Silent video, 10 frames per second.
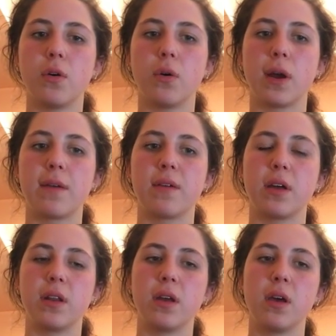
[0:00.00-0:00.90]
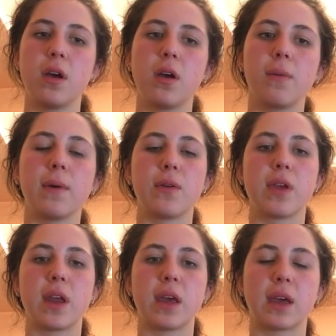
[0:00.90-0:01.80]
or even
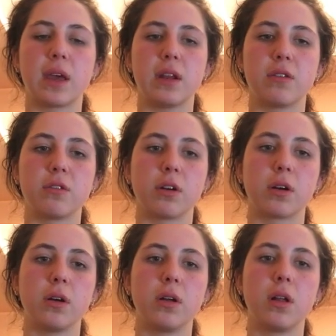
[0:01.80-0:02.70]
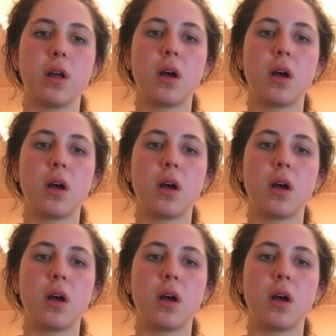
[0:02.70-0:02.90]
rotating in a circle.